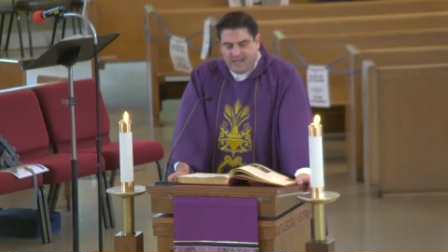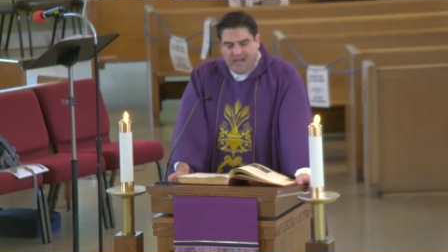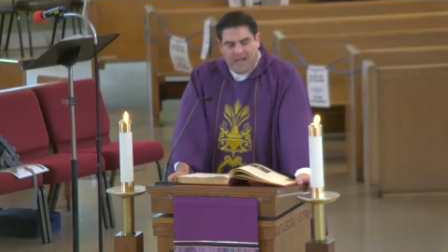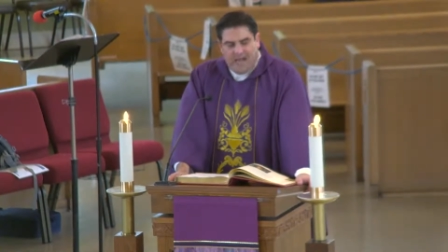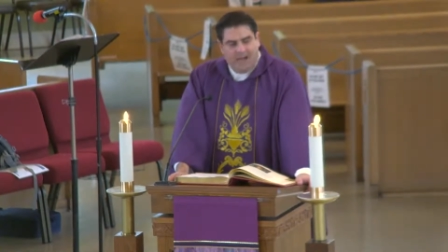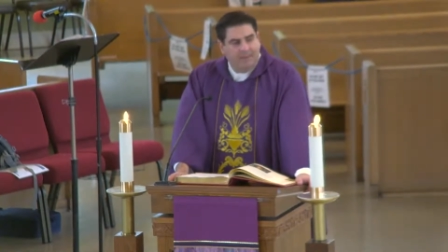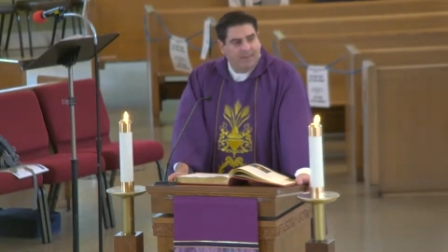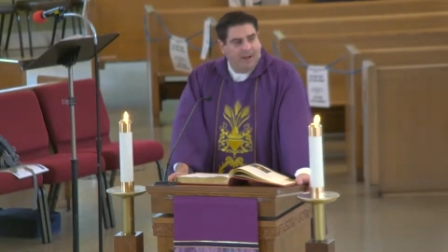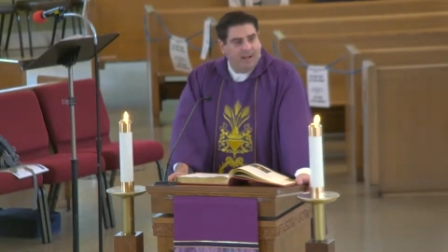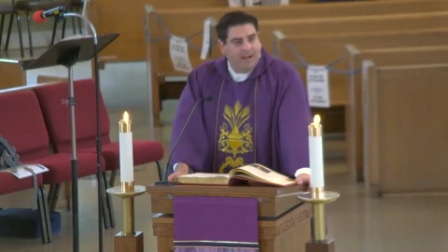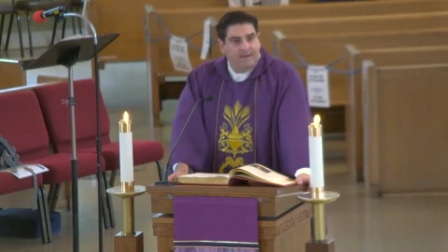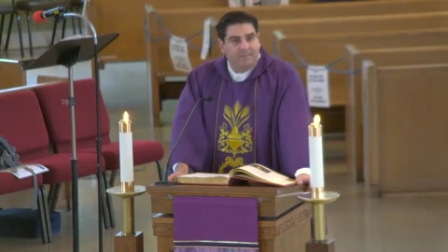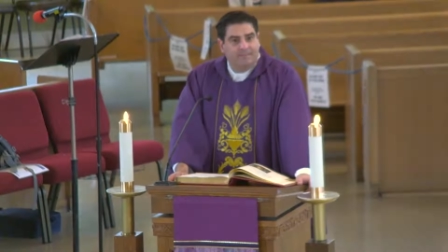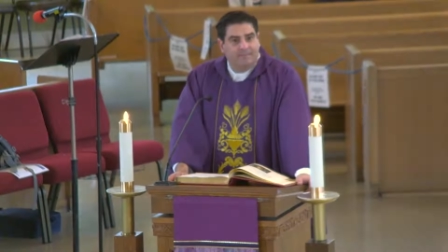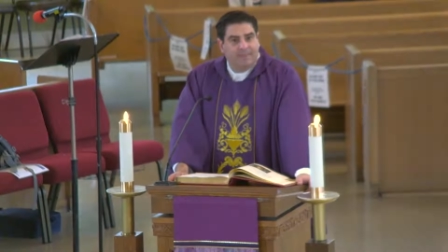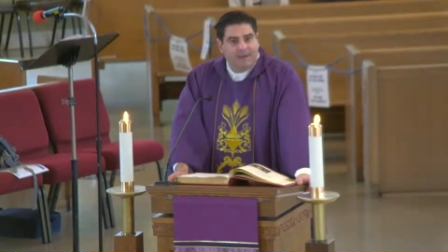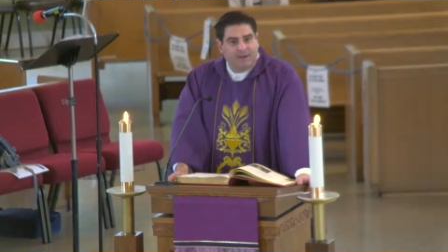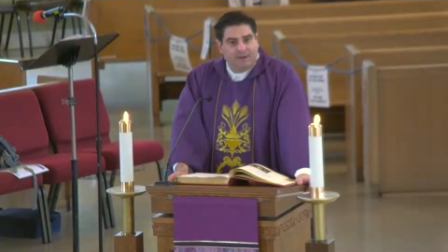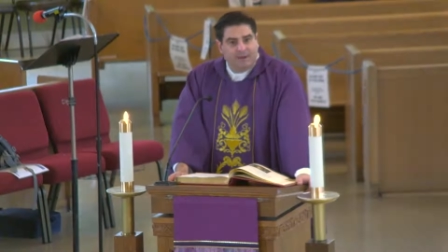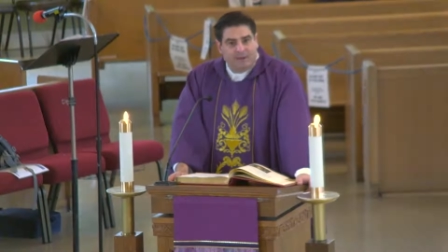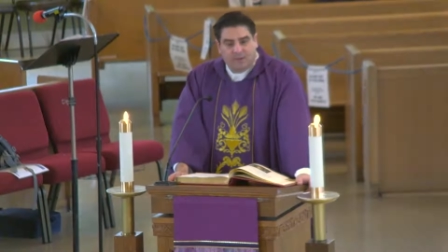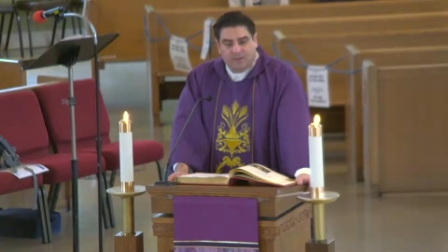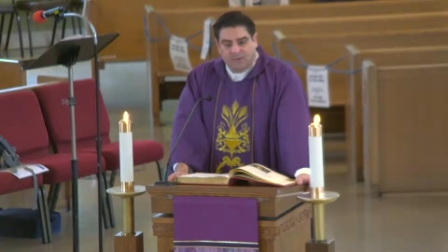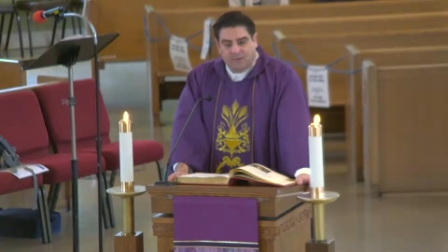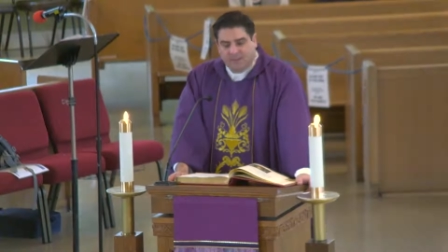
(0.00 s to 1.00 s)
Am I a
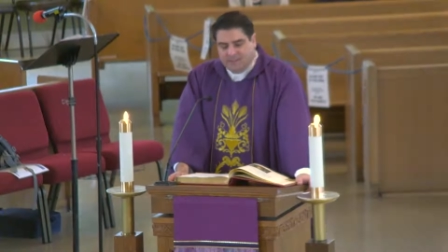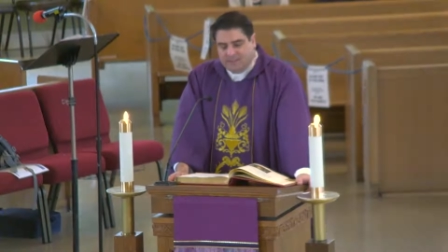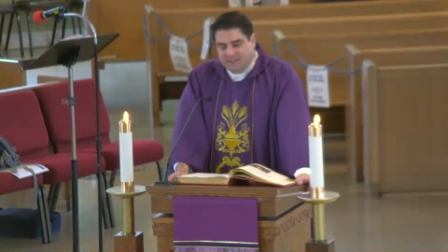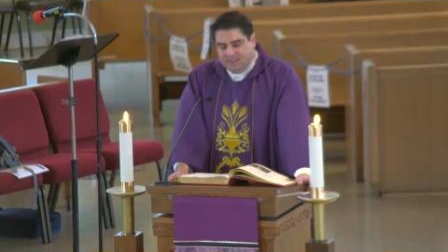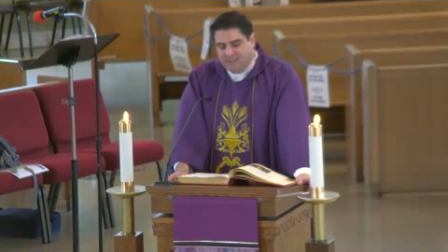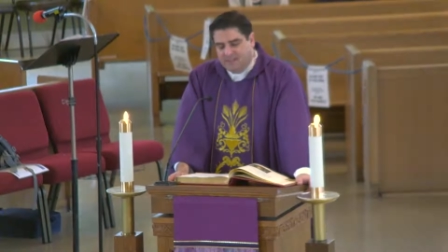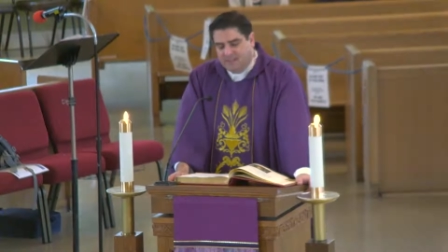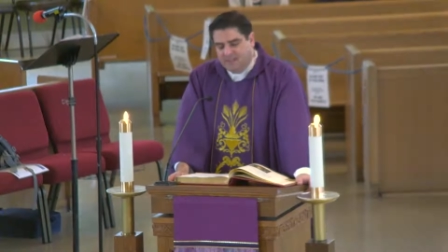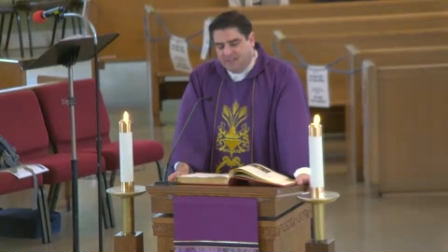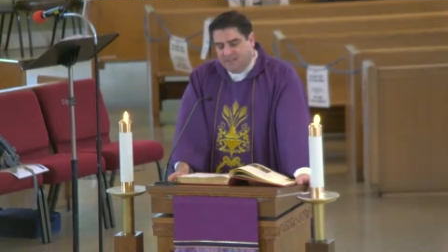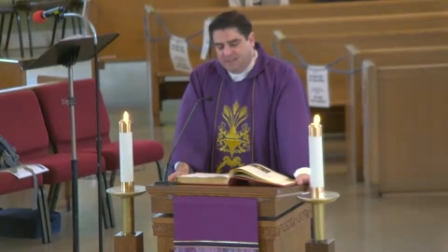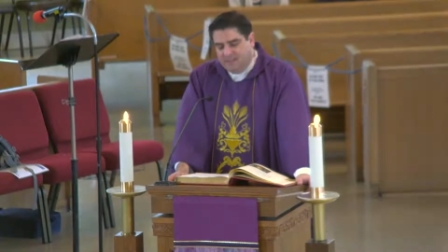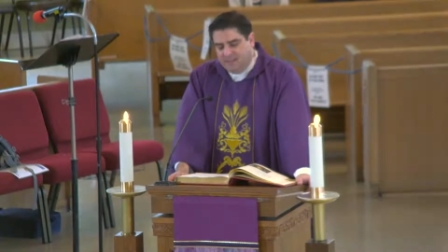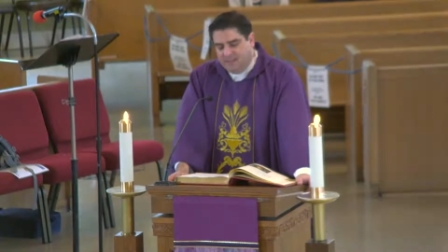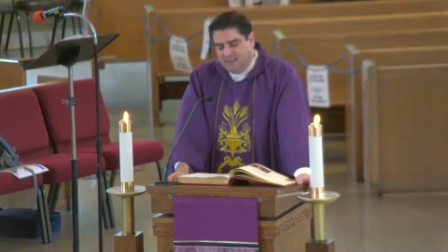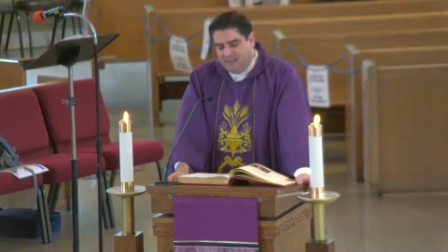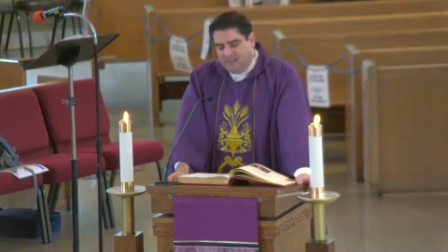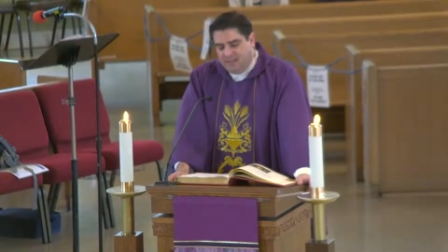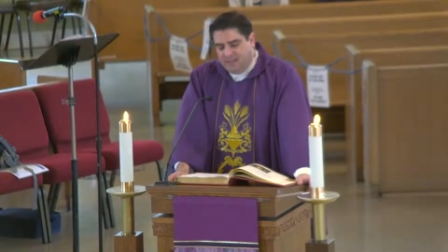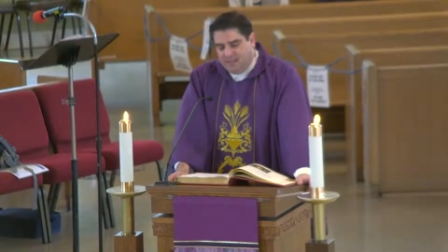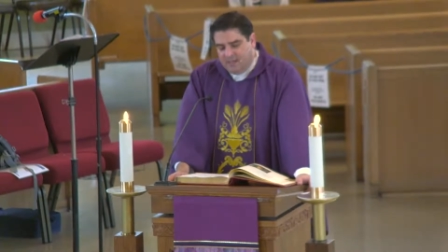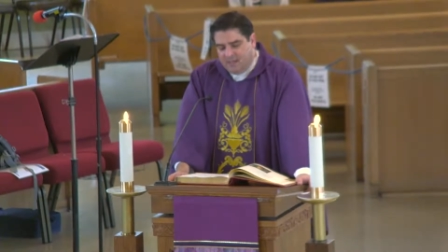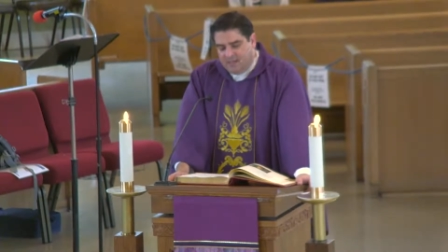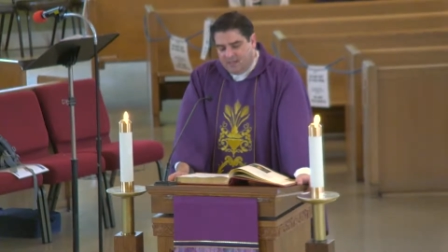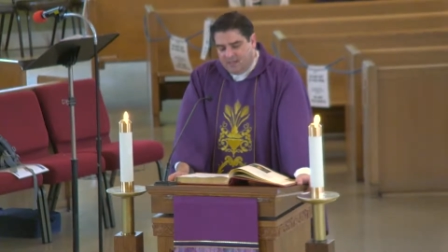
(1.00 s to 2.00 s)
better Christian
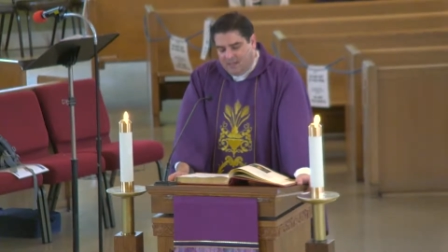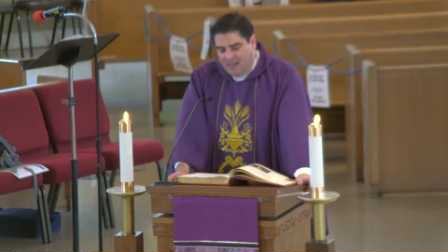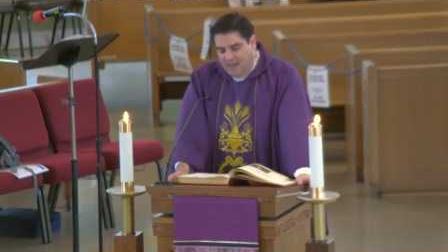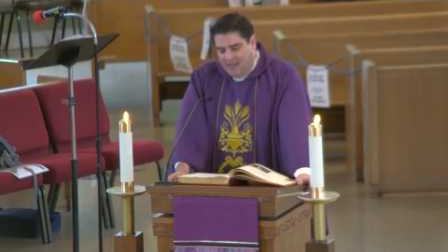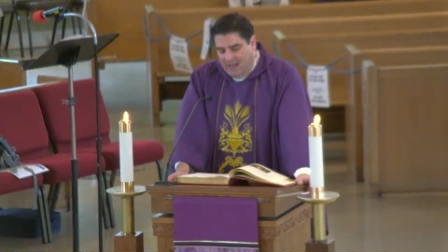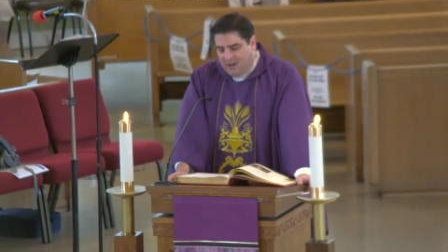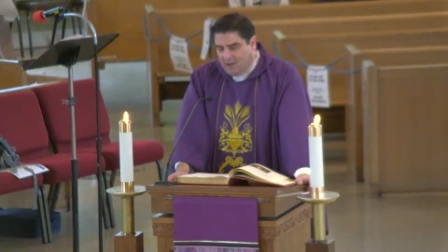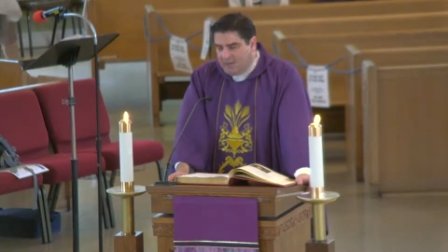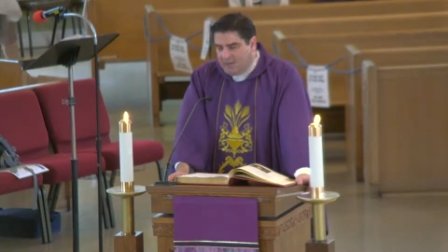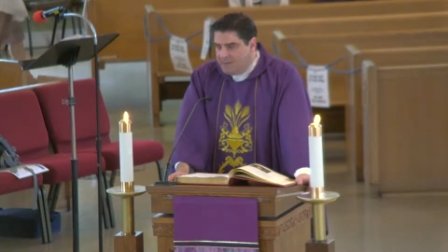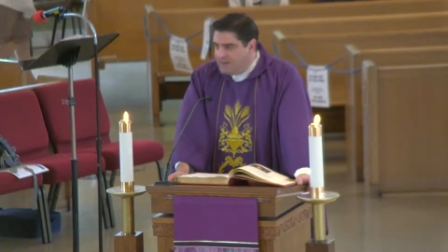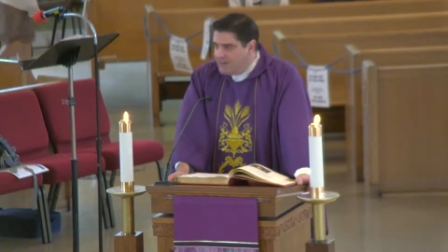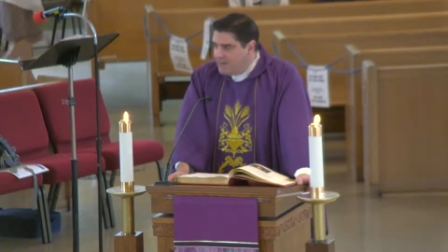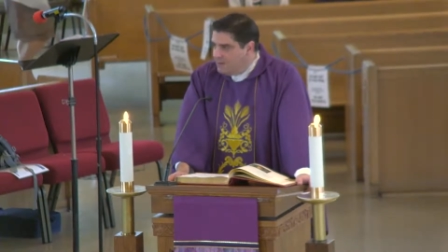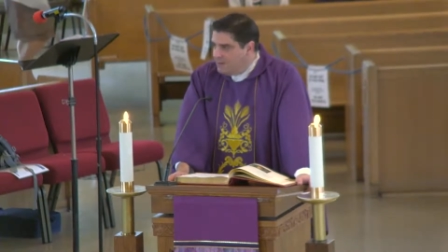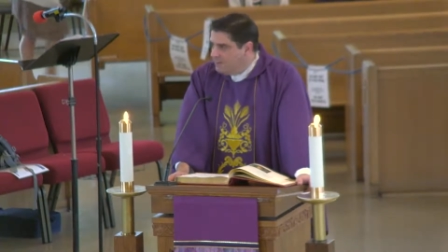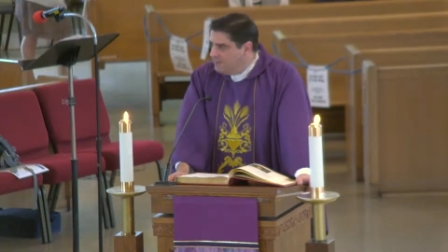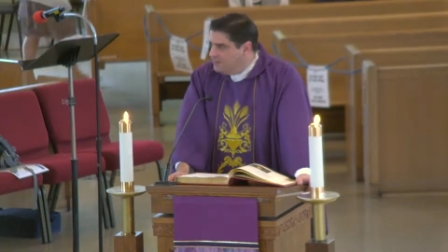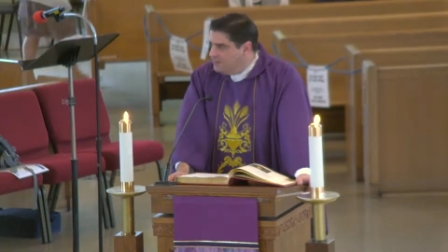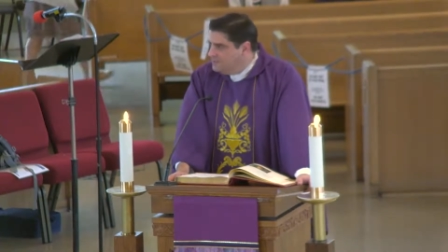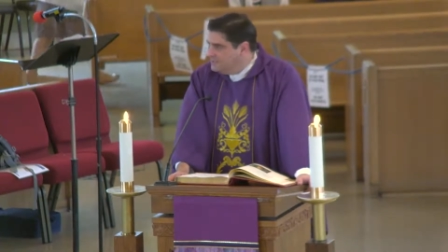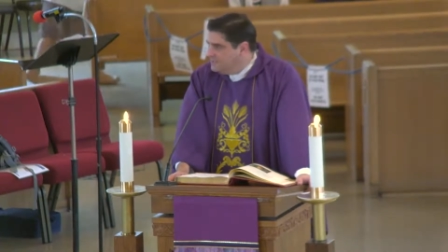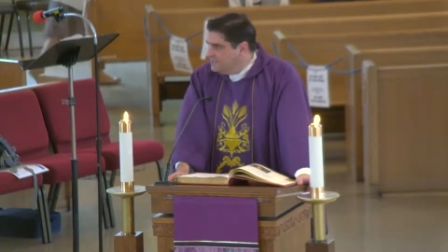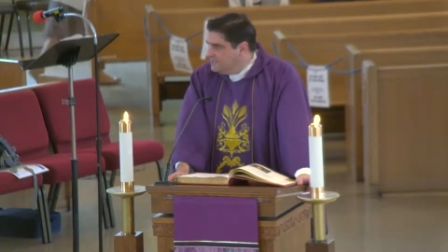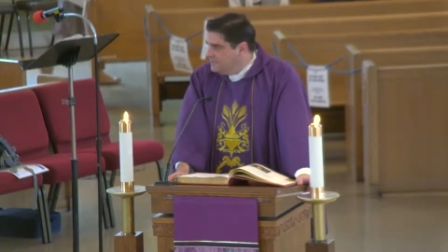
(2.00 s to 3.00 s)
now than I
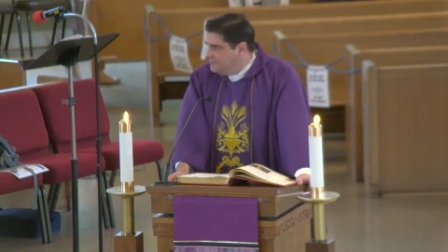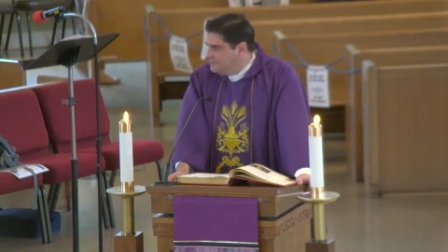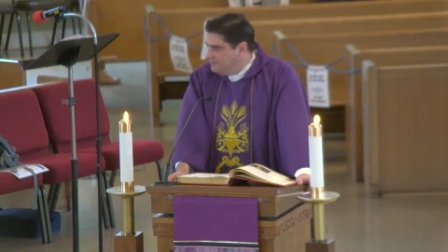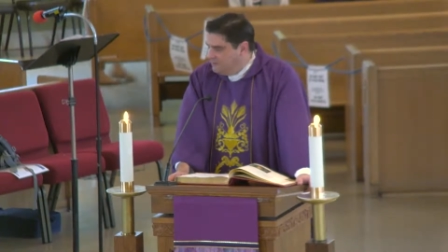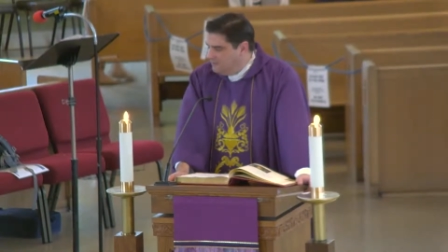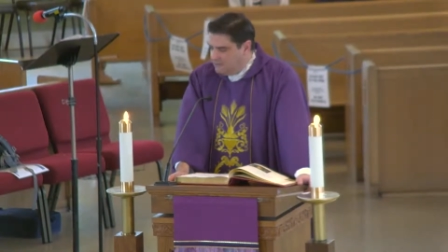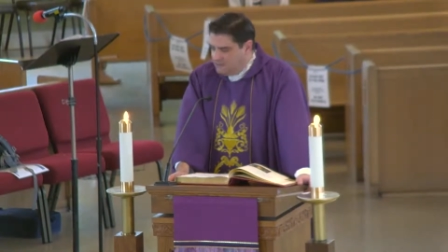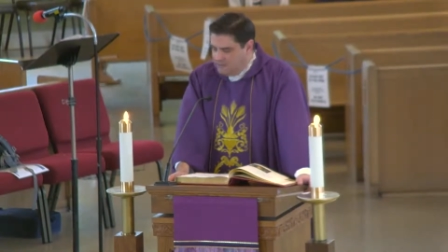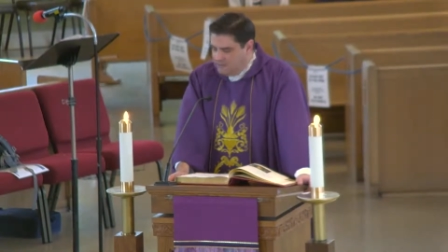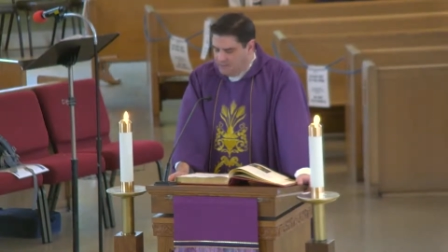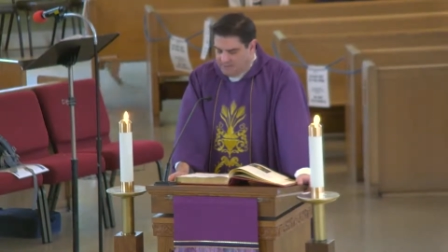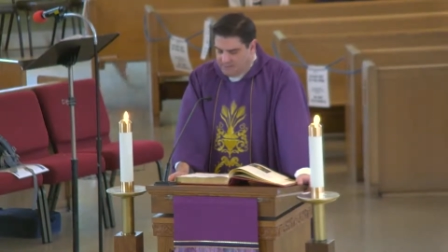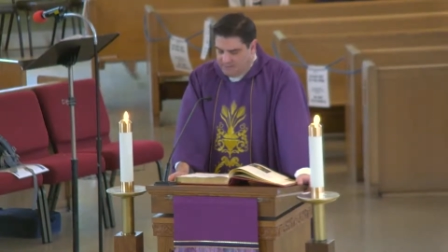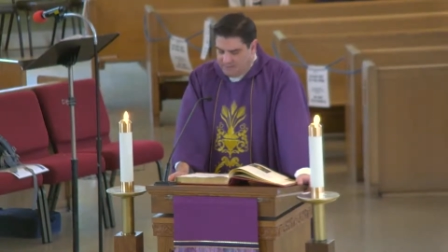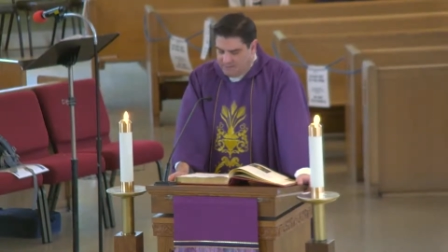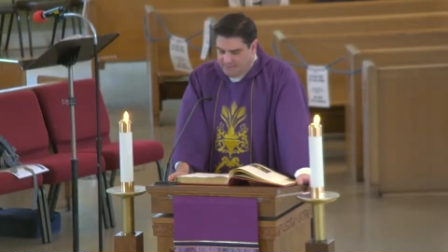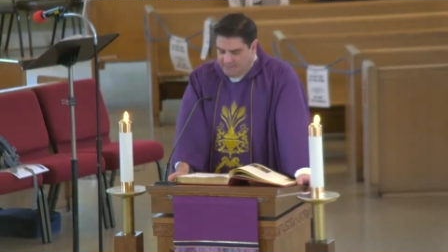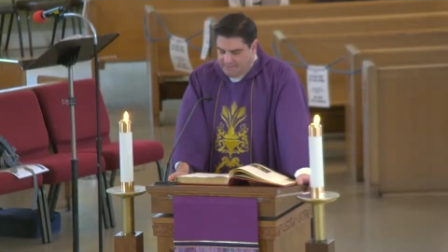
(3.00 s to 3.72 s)
was a year ago?